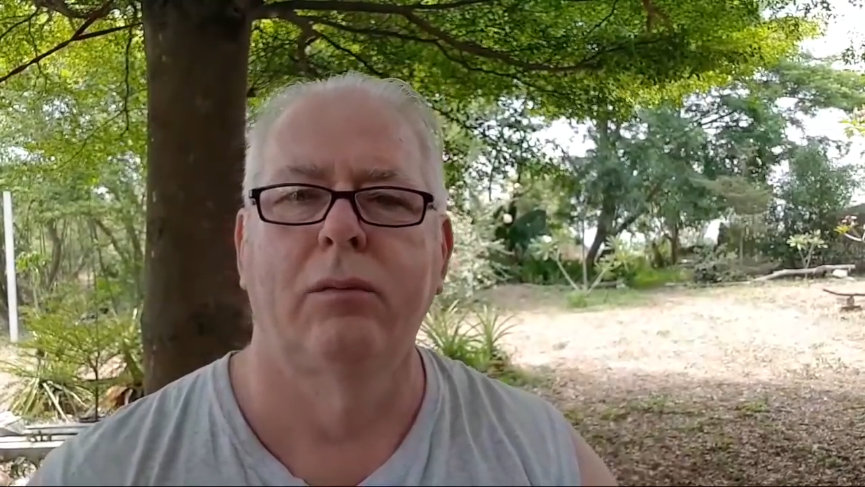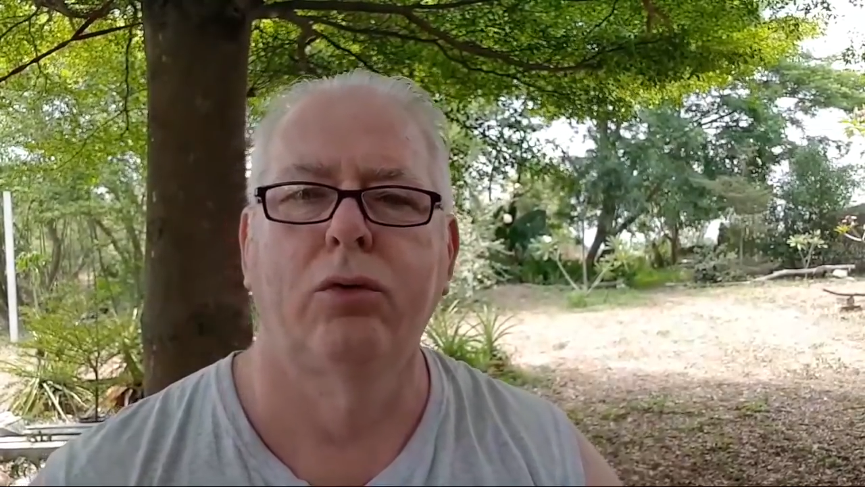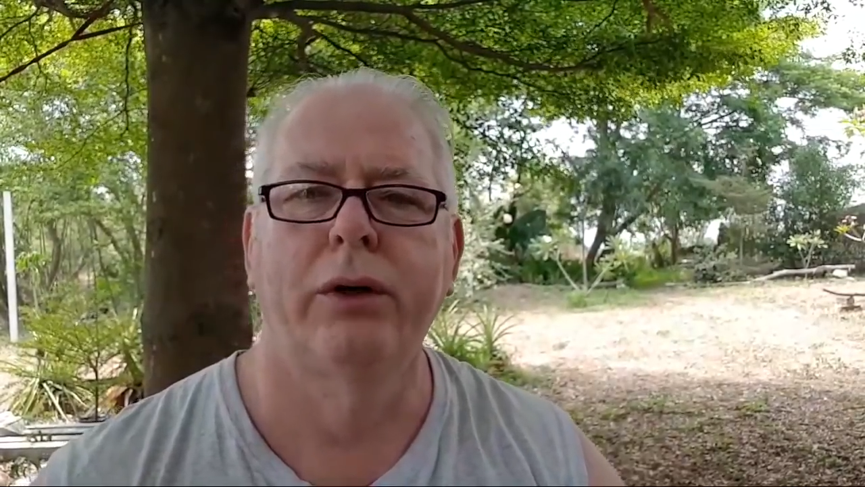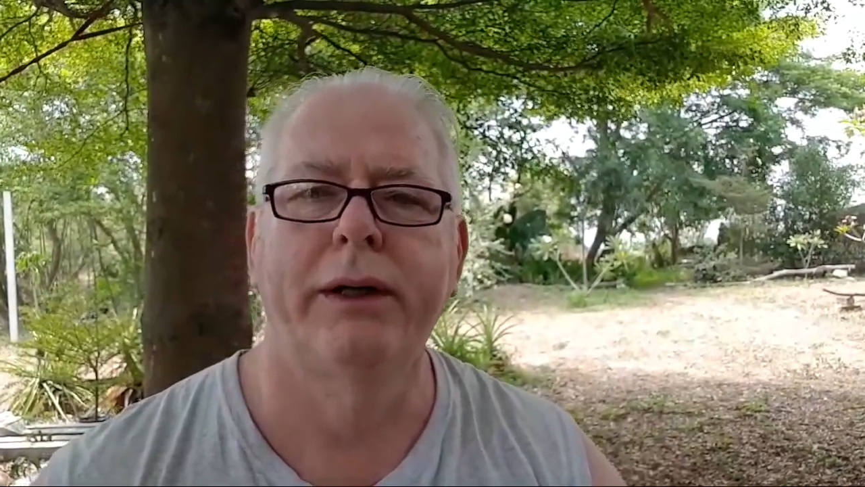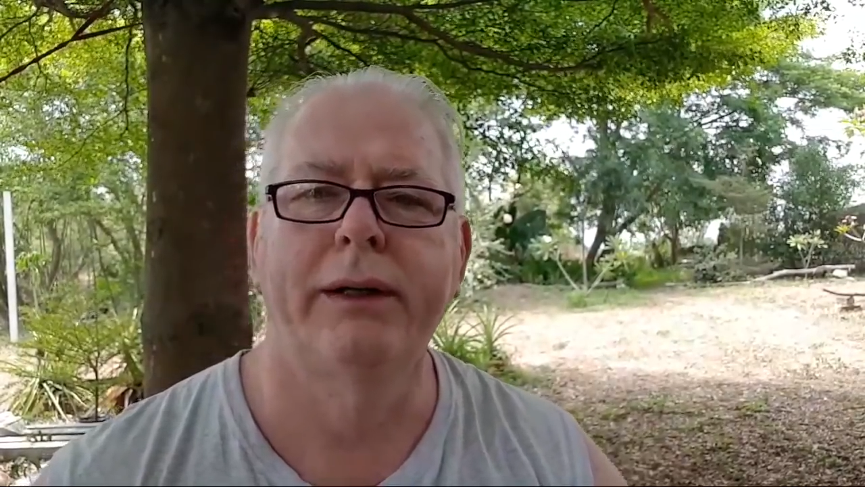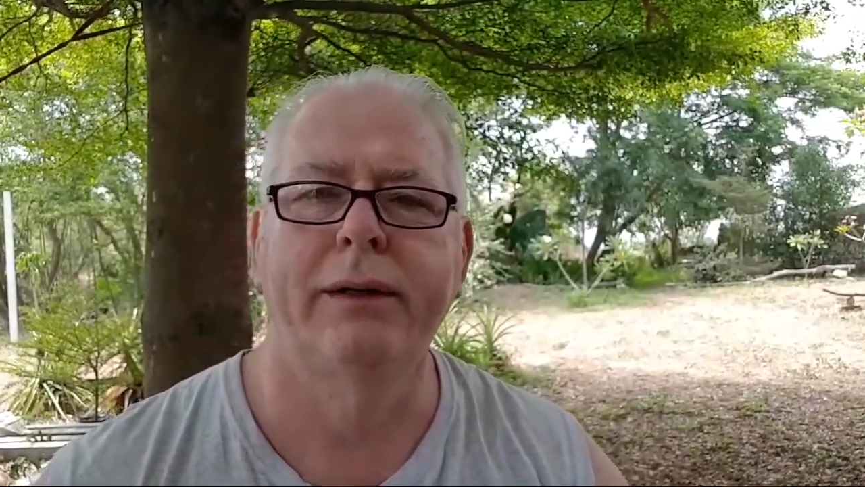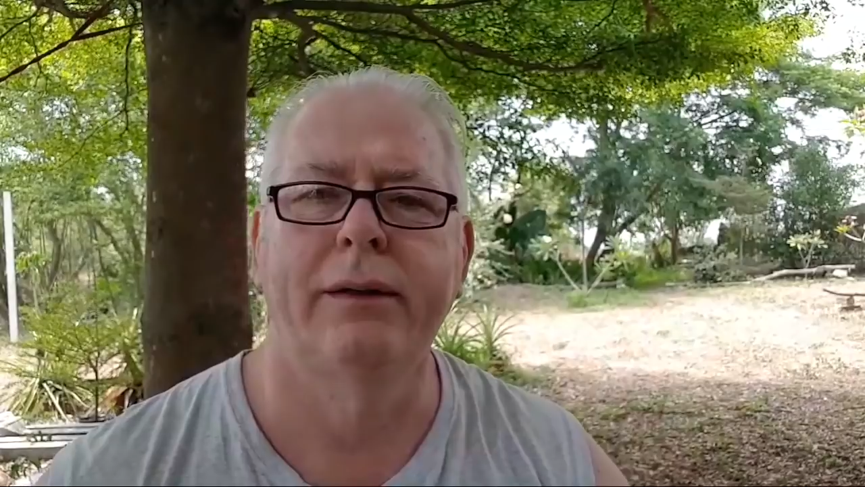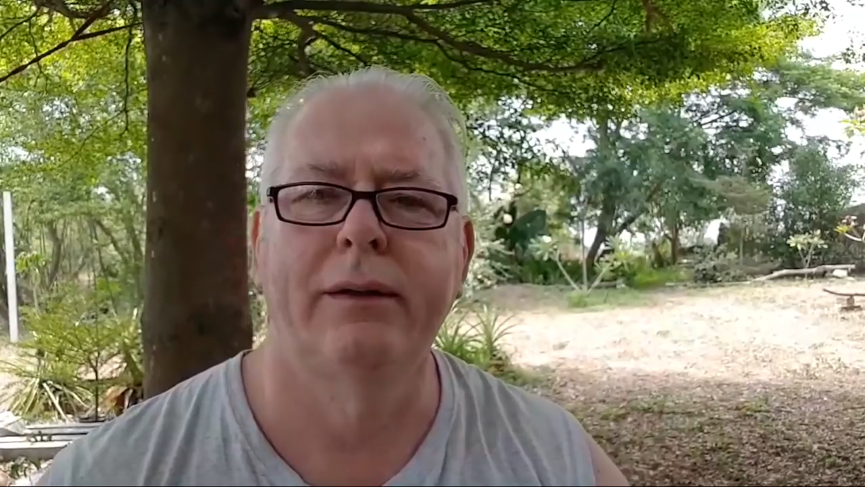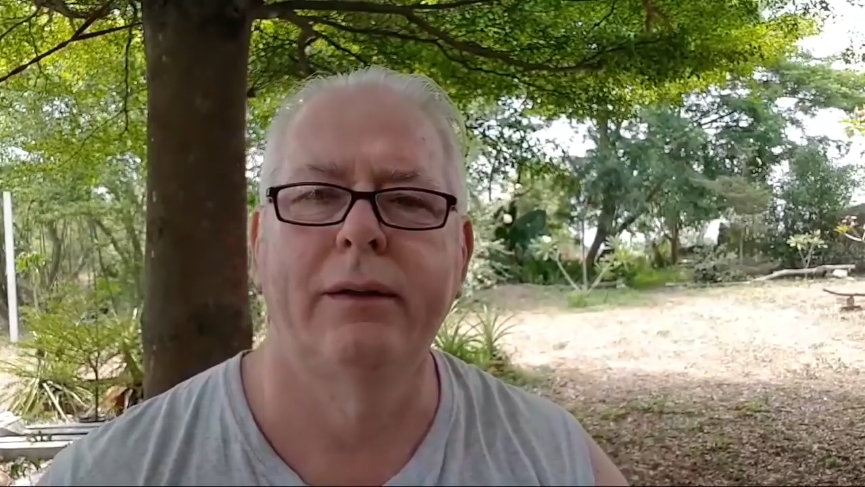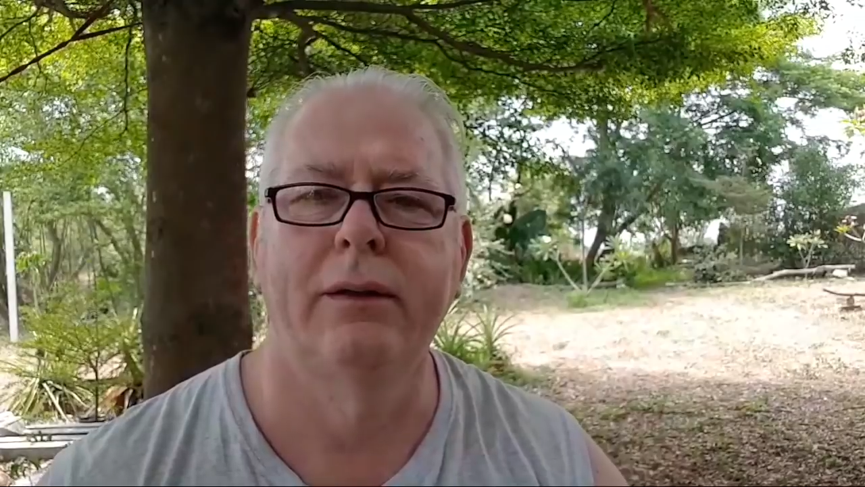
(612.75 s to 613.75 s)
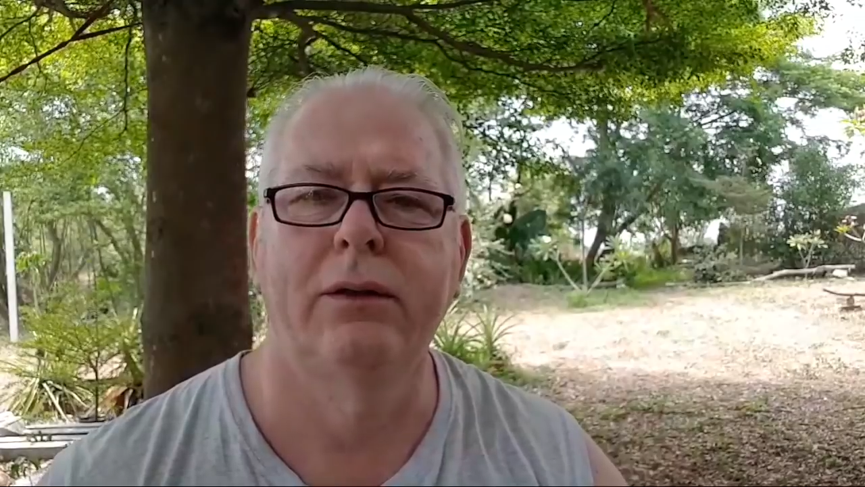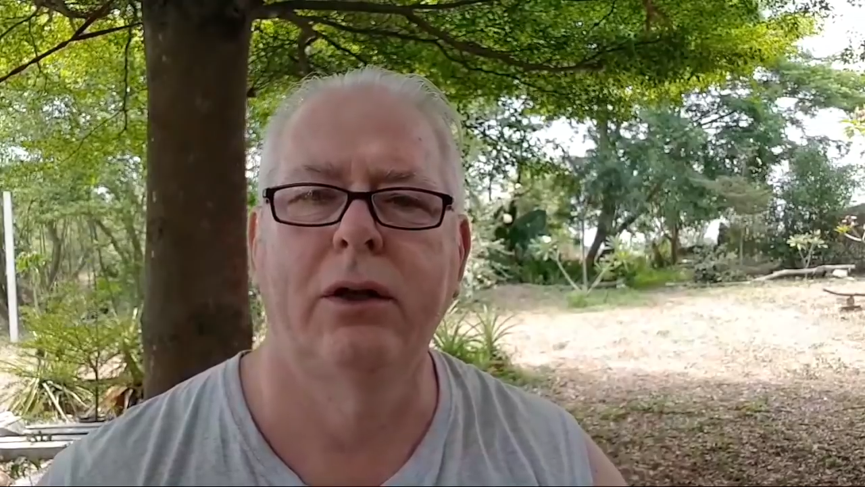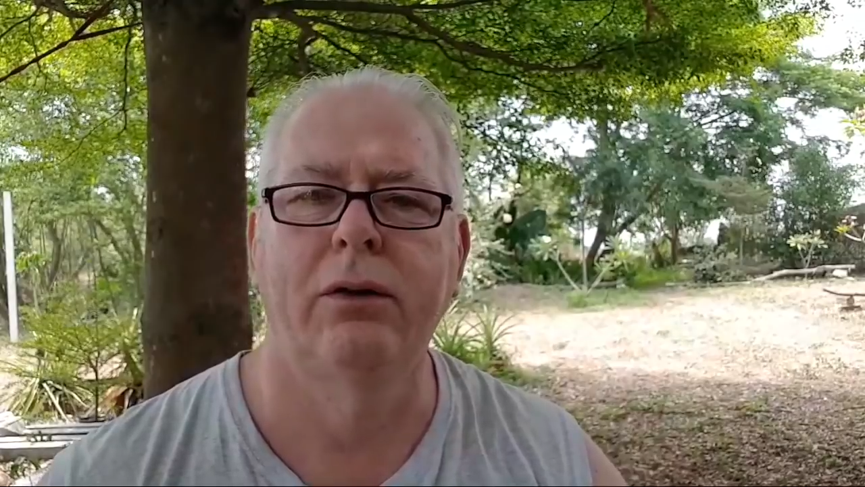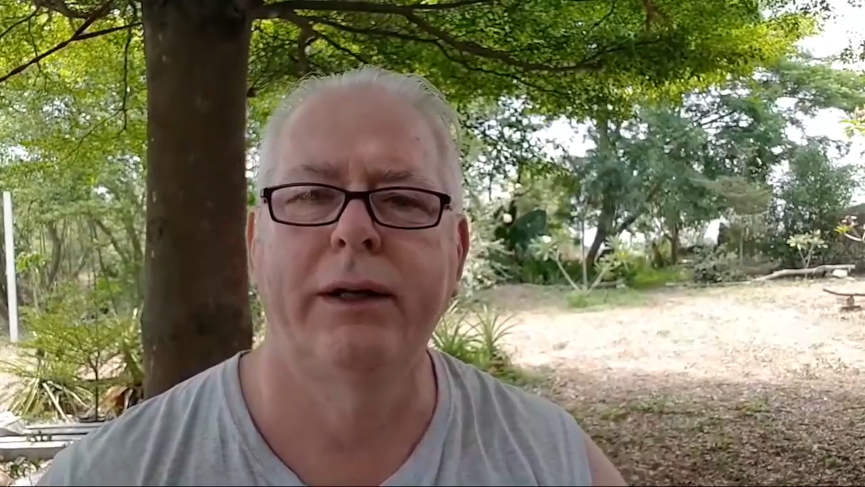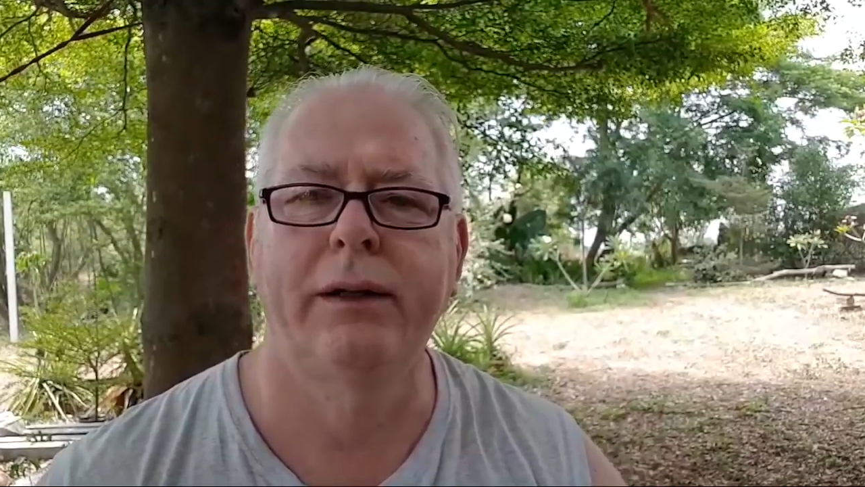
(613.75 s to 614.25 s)
morning,
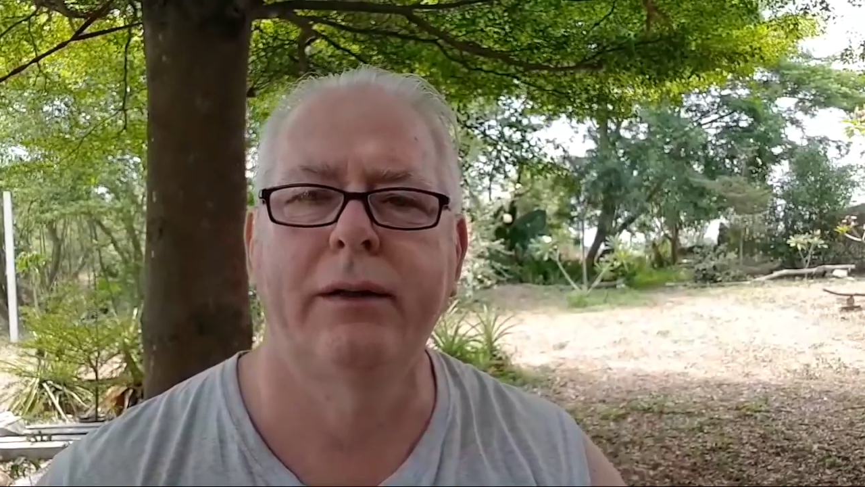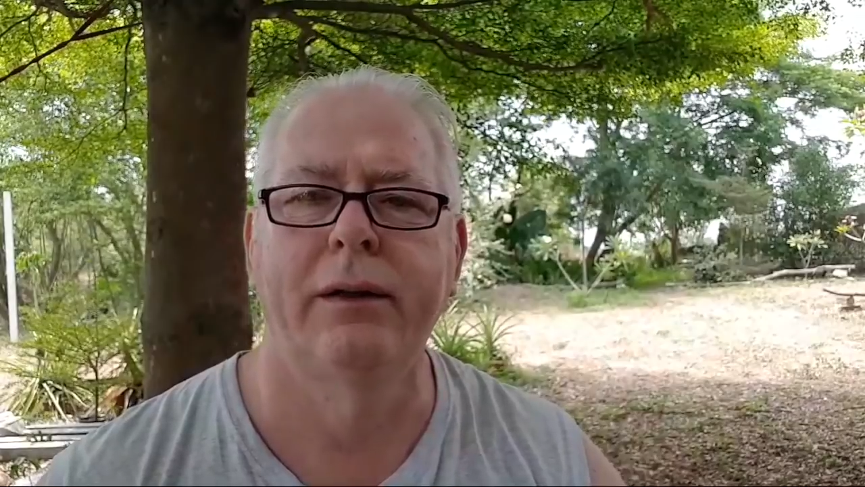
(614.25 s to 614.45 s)
Tony.